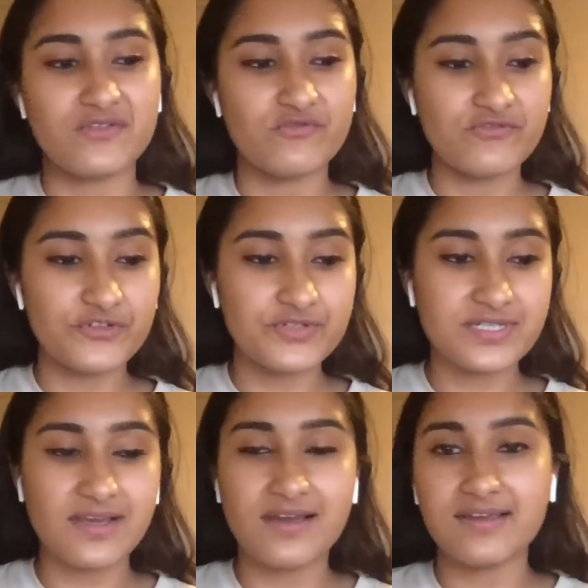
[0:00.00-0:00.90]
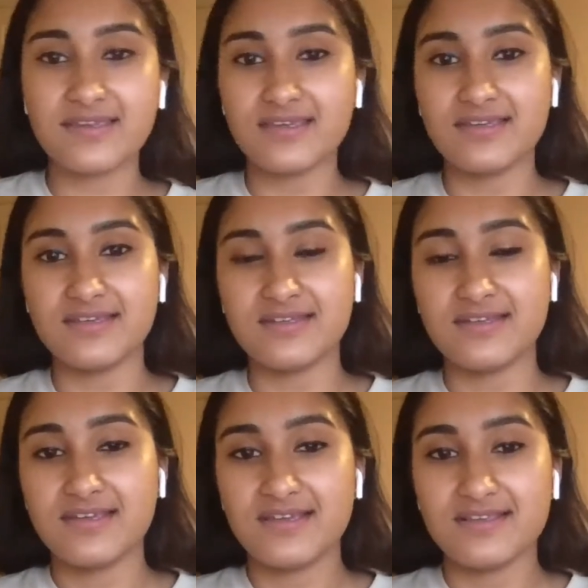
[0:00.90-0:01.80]
in food tech, in
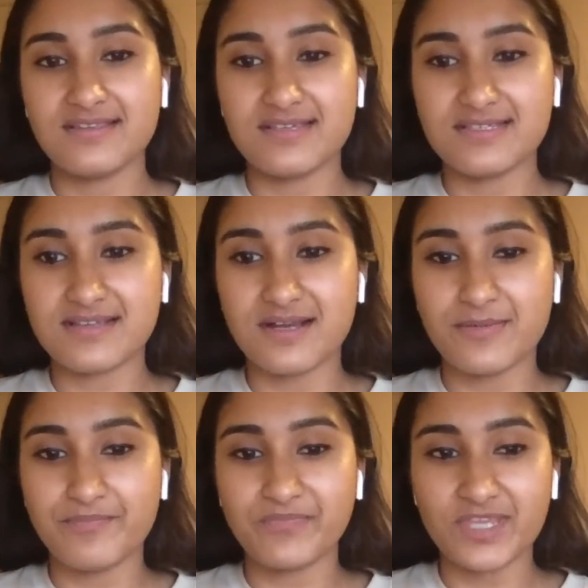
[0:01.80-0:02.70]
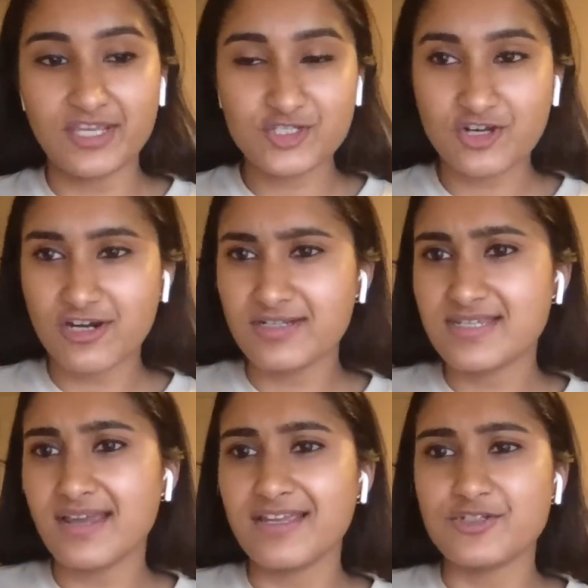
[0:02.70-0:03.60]
this um, HR
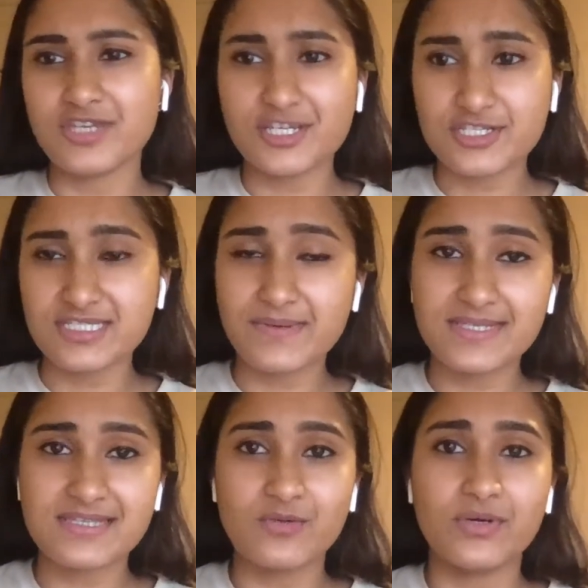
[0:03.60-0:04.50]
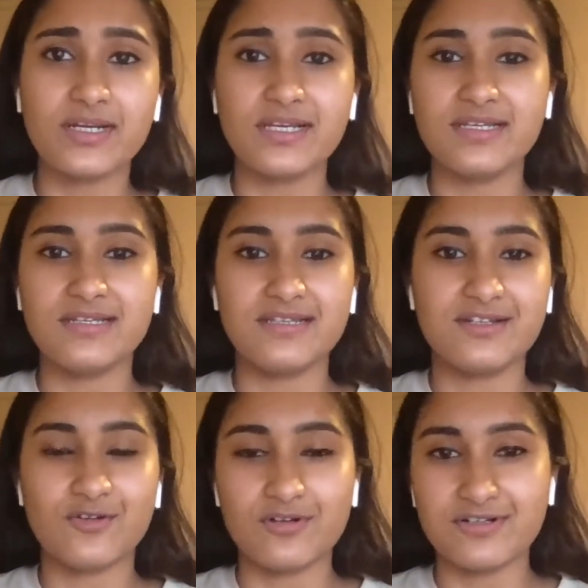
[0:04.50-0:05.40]
tech education space that we're
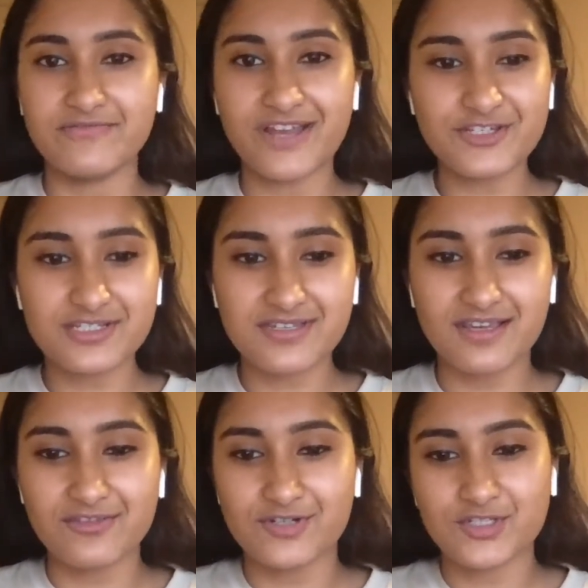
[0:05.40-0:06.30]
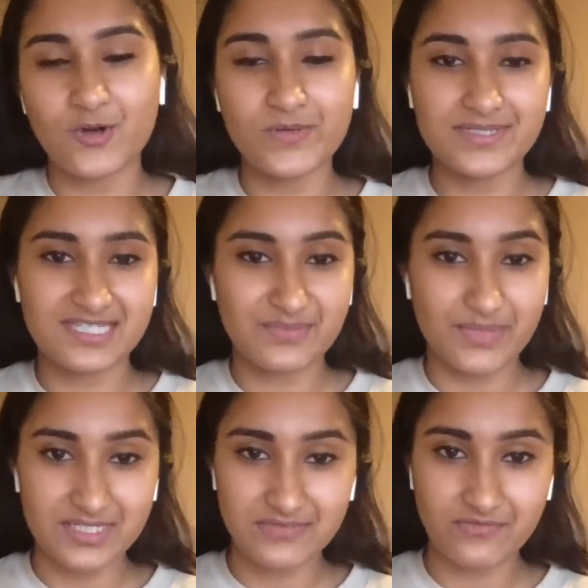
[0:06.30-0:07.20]
in, or fashion tech, there's always a
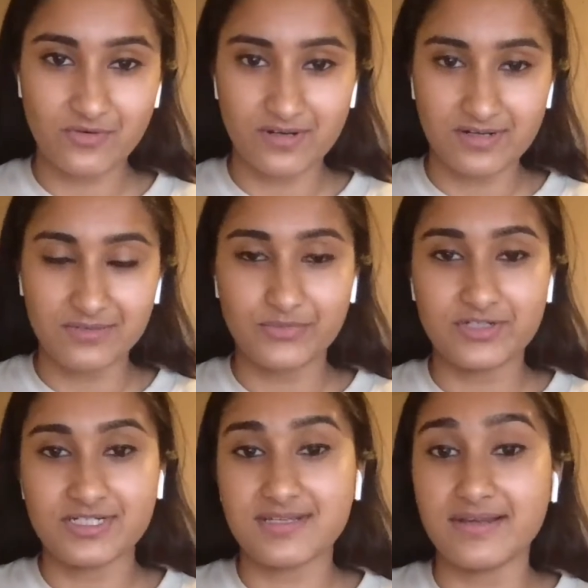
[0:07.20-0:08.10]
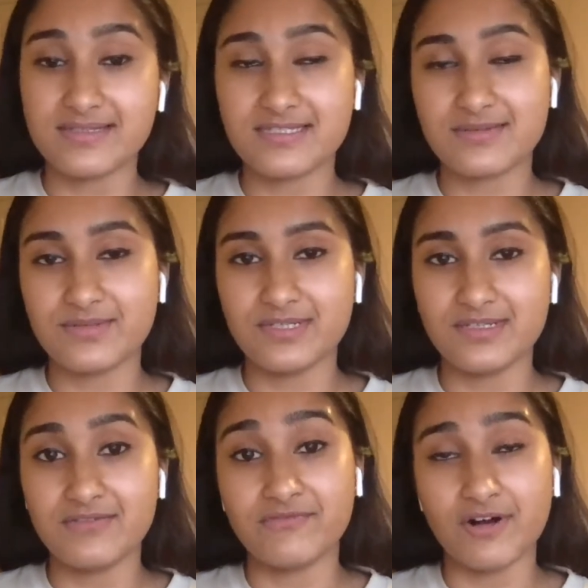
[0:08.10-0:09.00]
space for computer science to be
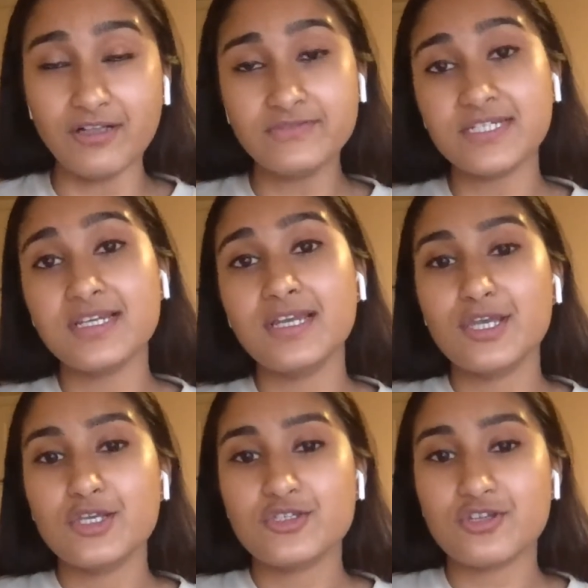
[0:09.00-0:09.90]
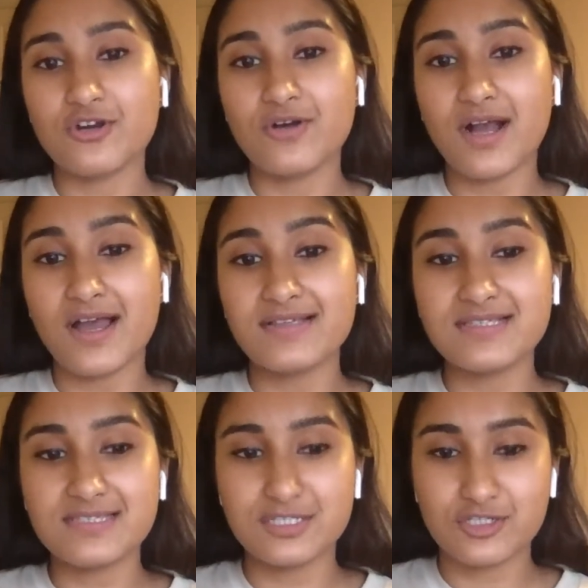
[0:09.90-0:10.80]
involved. So, as a
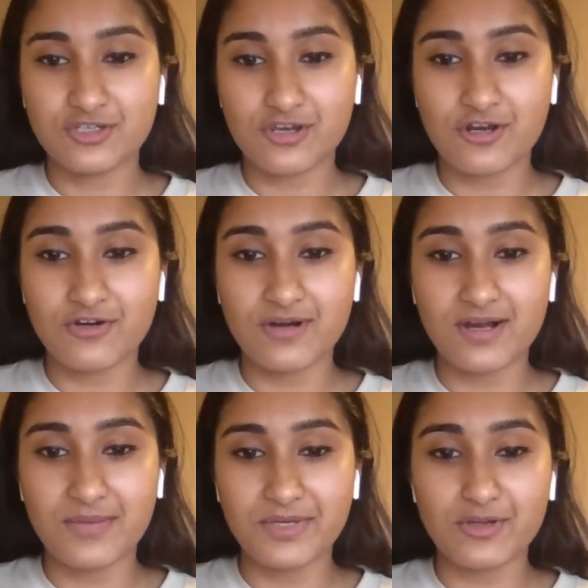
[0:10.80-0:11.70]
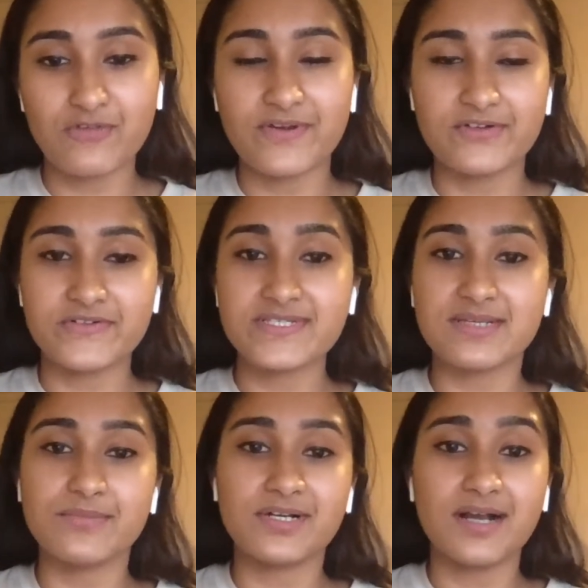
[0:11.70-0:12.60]
CTO um, and co founder of
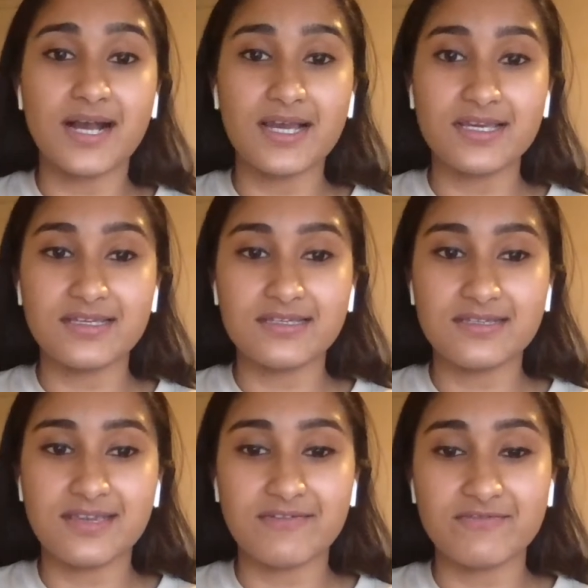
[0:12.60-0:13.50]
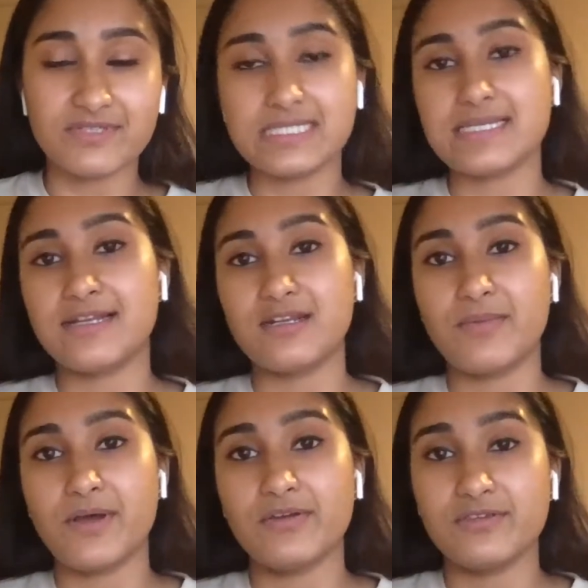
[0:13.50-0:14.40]
Symba, I get really excited
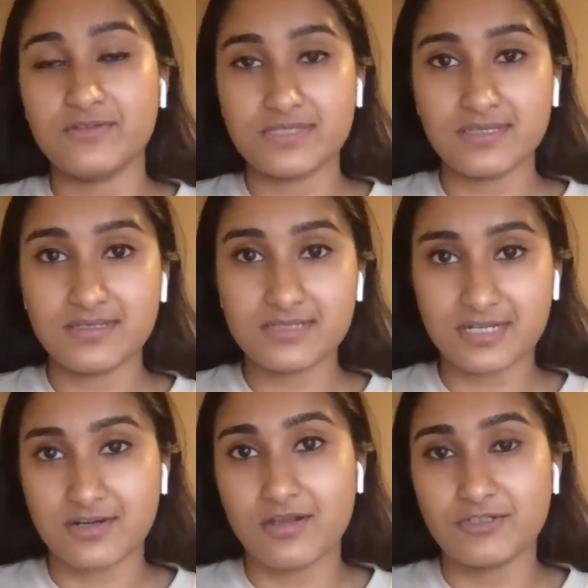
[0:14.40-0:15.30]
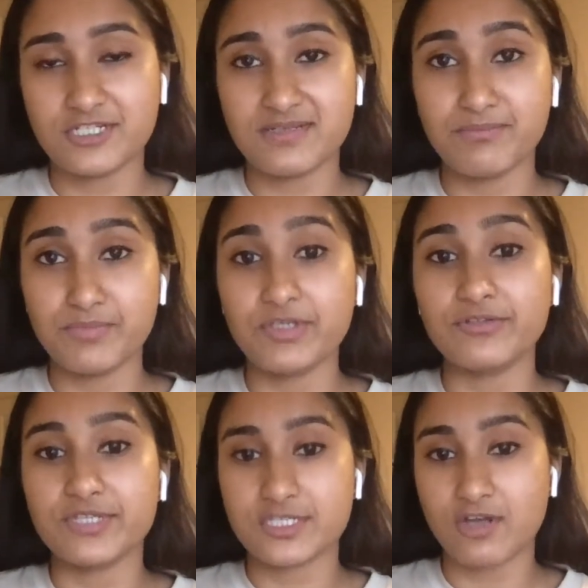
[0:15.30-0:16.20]
about using technology to build
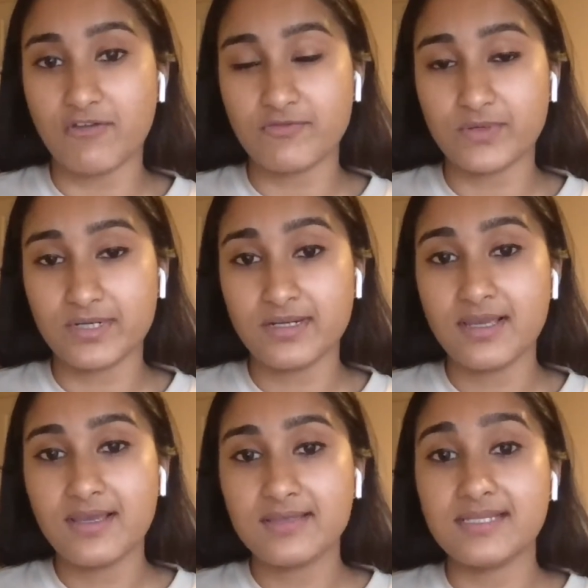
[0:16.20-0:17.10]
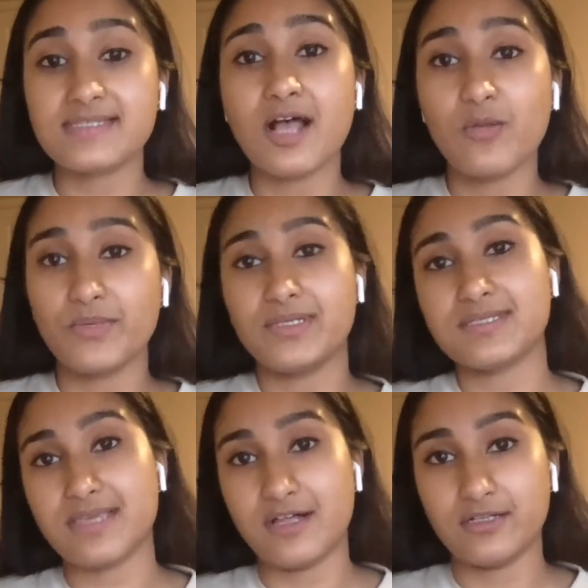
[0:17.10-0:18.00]
the software that's helping us
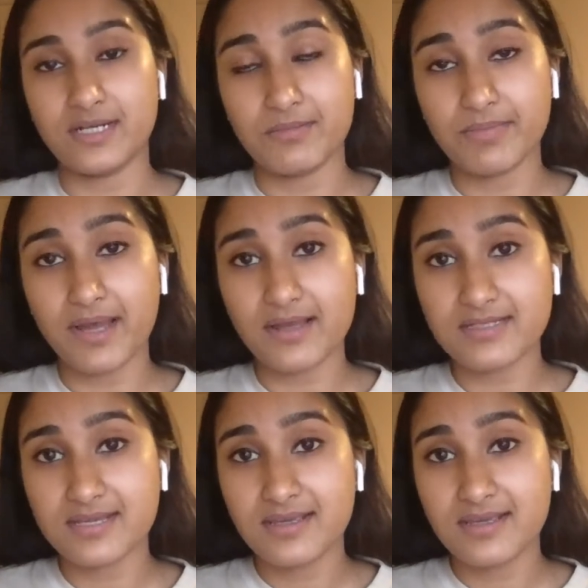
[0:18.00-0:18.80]
scale our impact